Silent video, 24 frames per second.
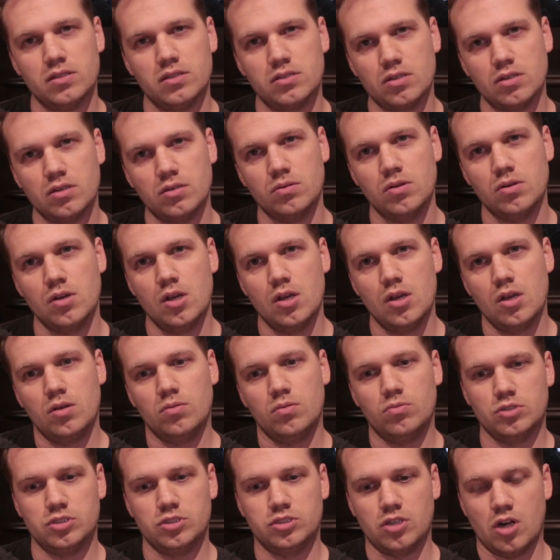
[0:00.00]
So
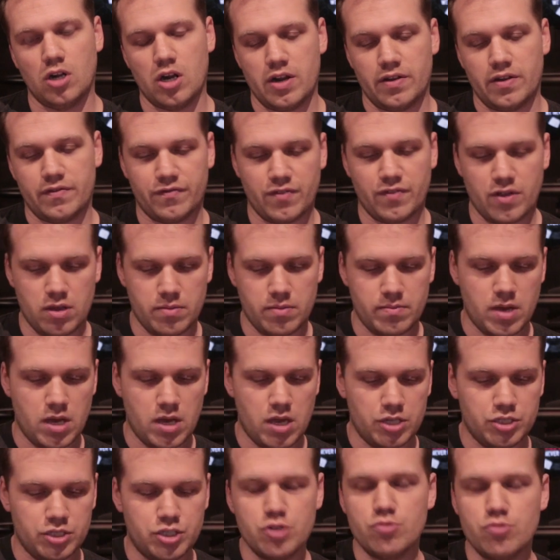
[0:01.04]
we'll start it from
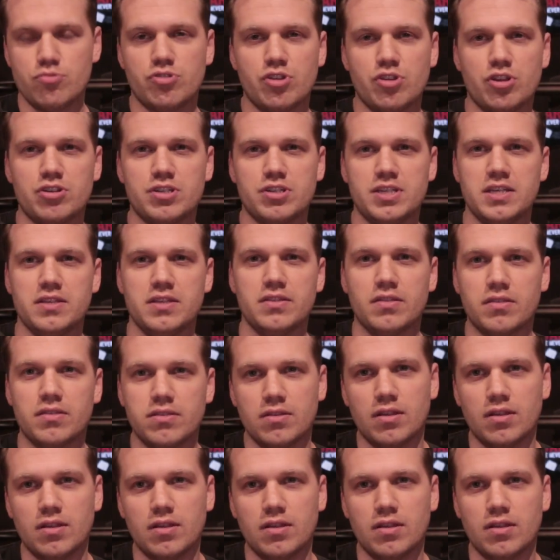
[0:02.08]
June 13th.